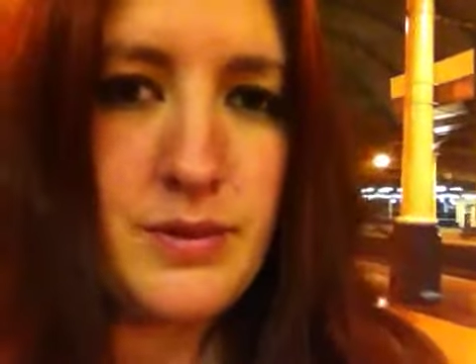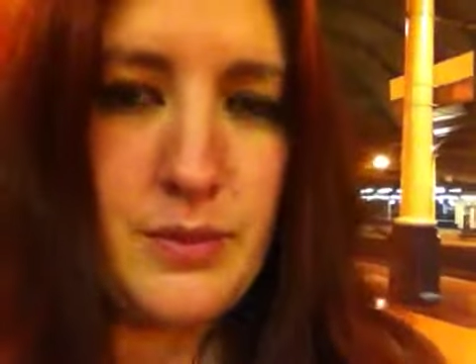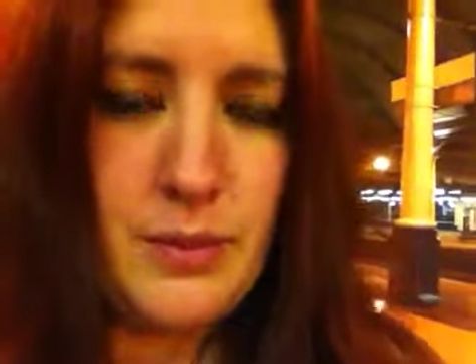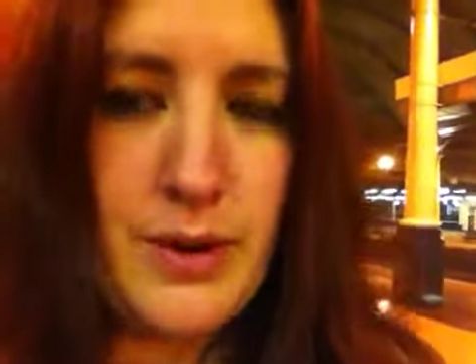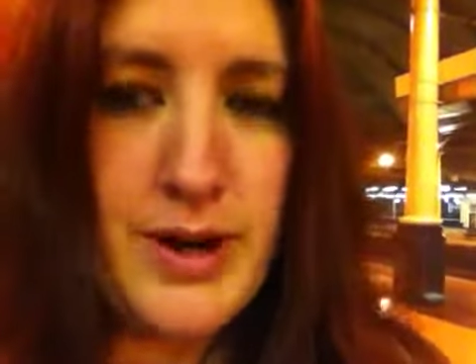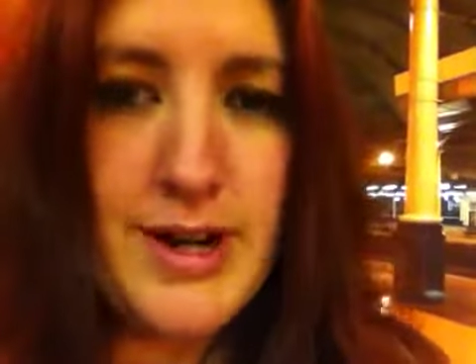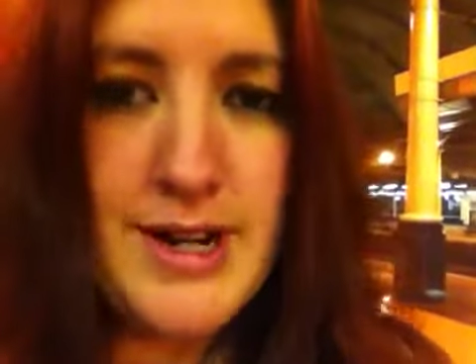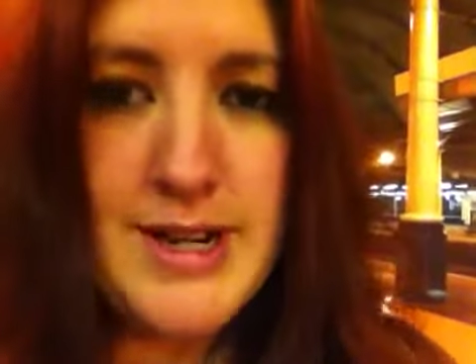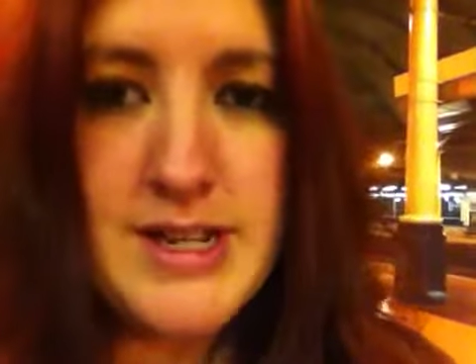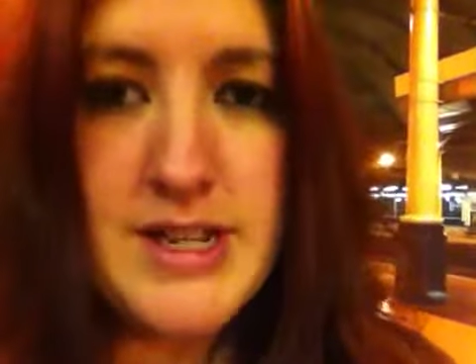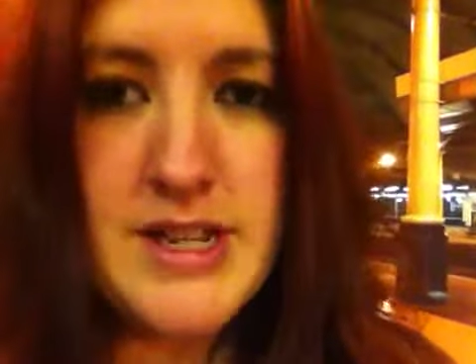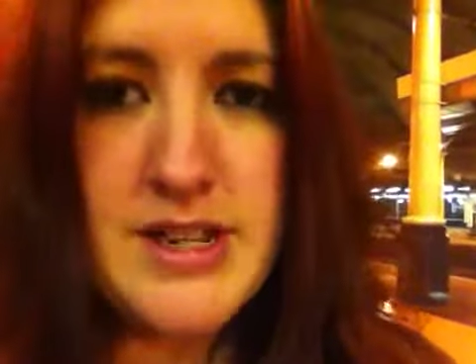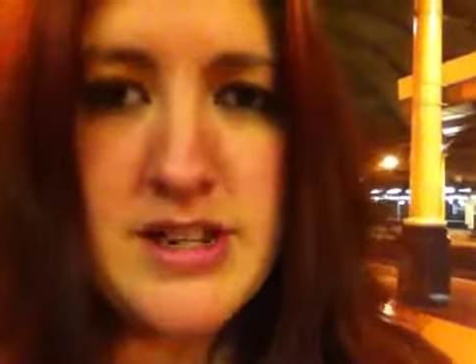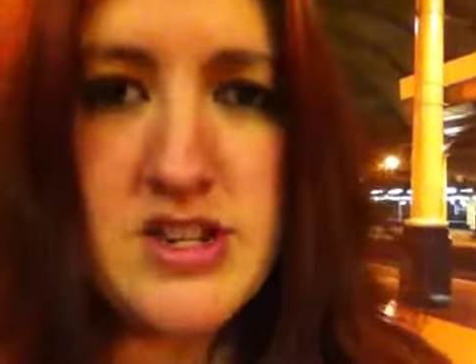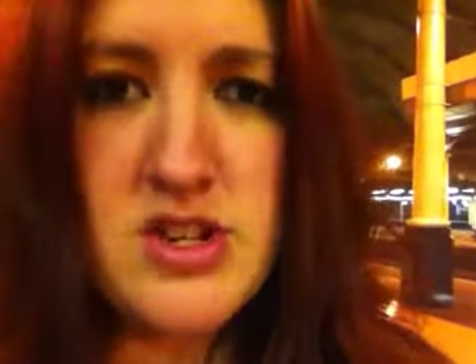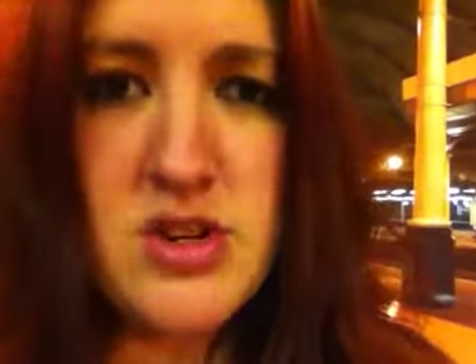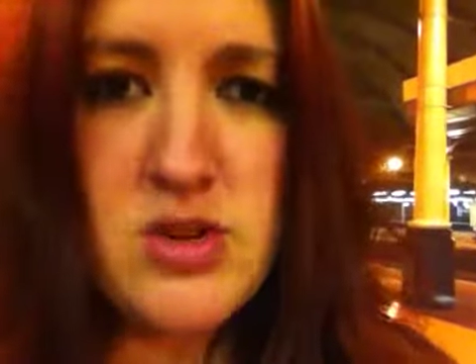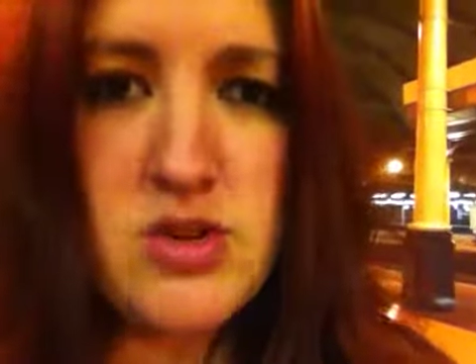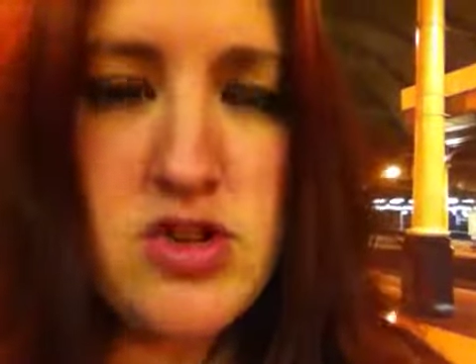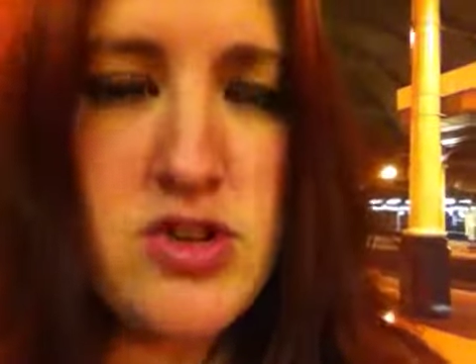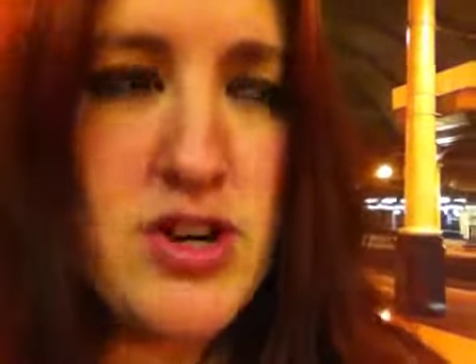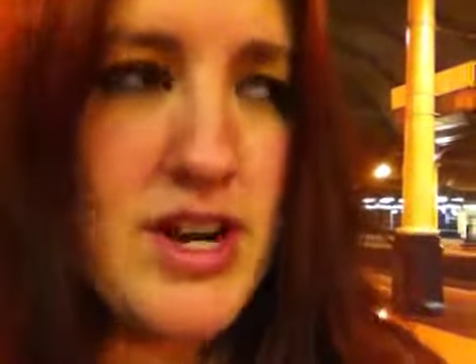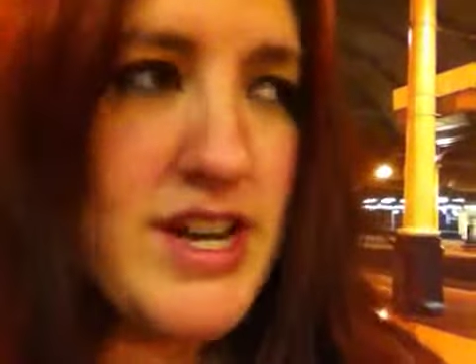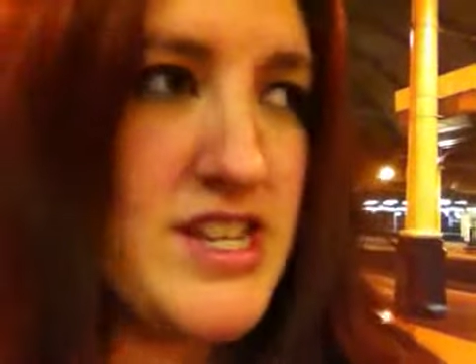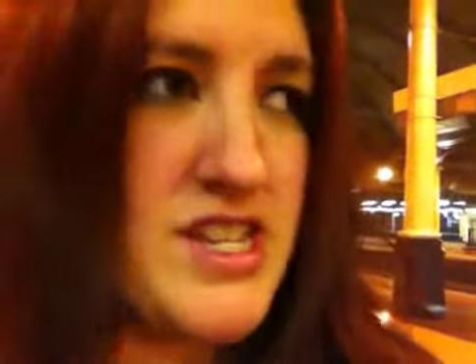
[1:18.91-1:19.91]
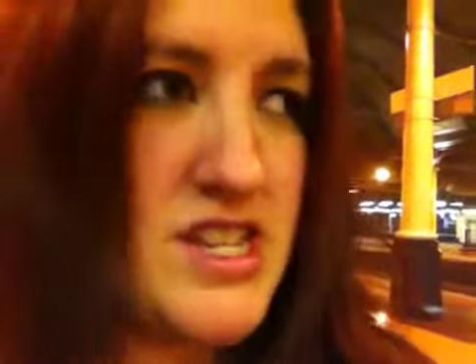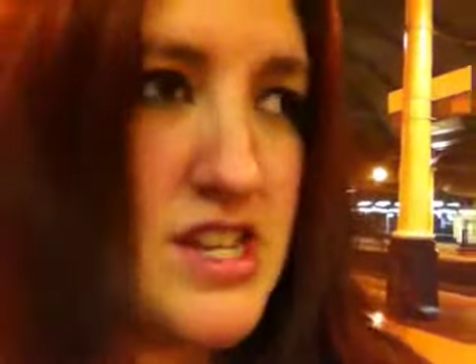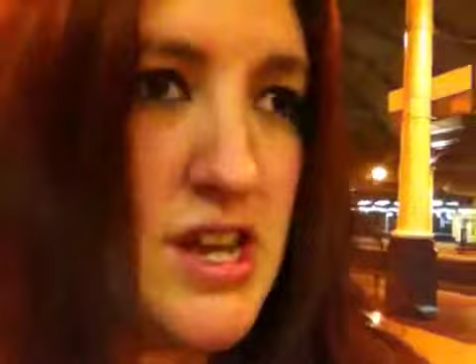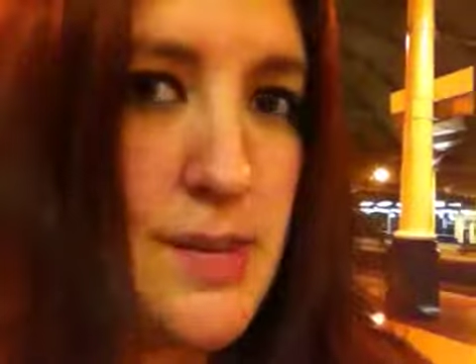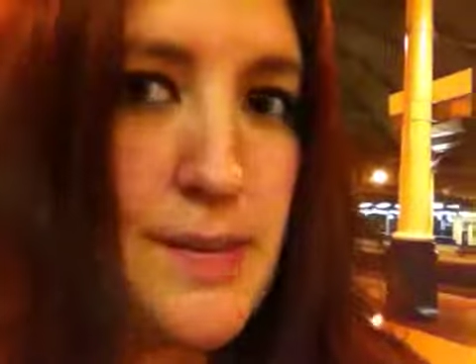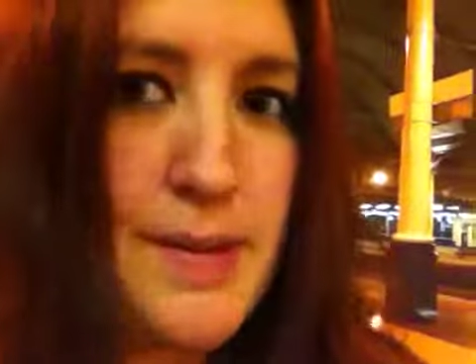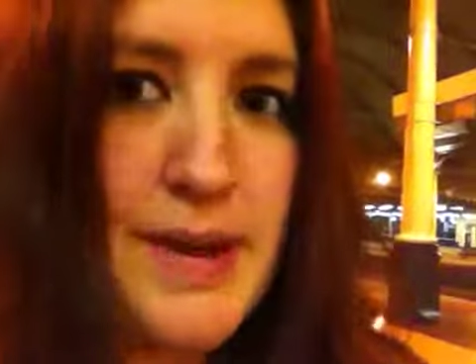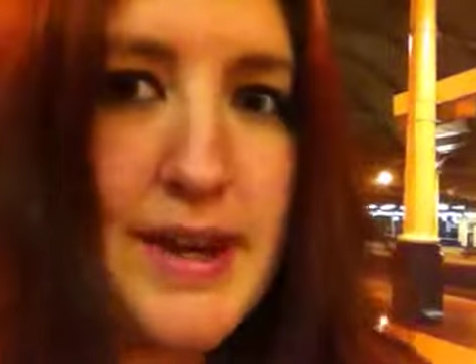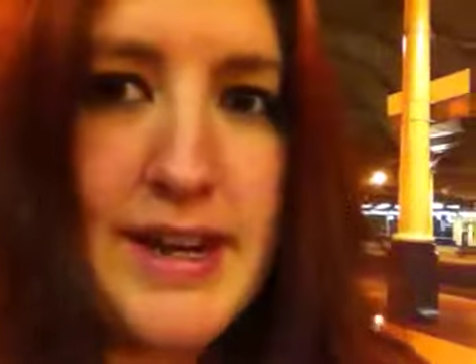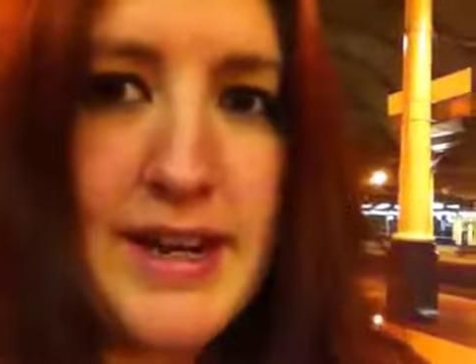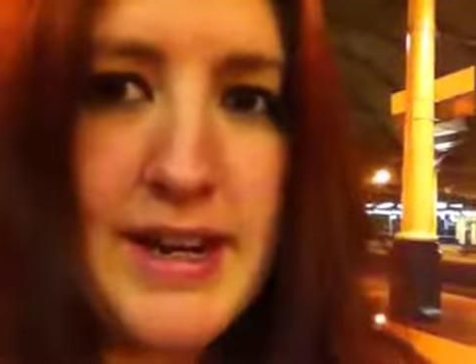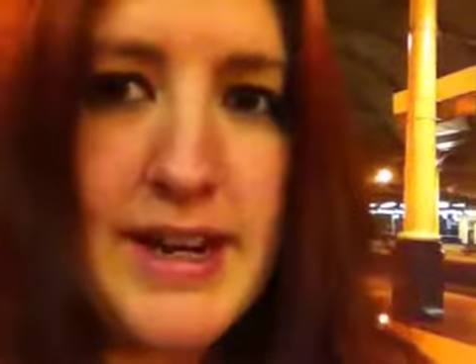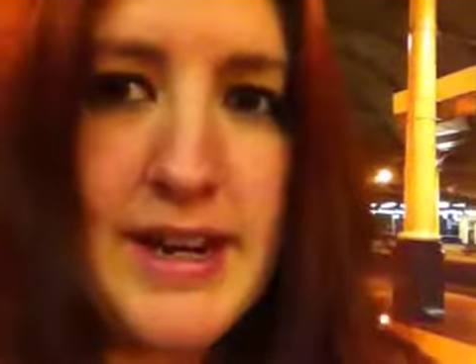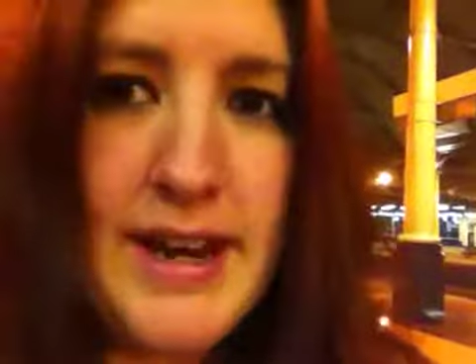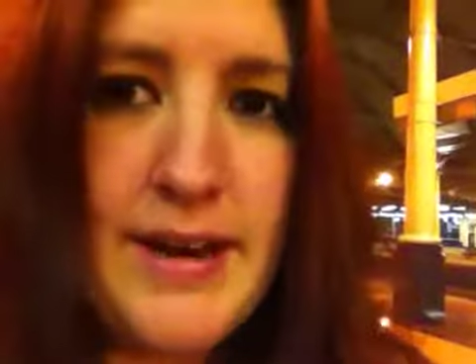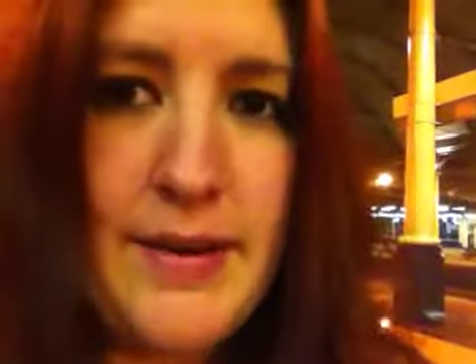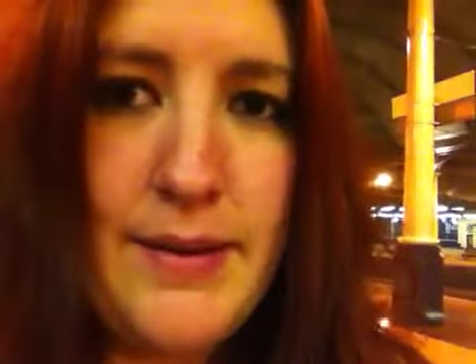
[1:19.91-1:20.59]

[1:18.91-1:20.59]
Whereas there's still trains coming in and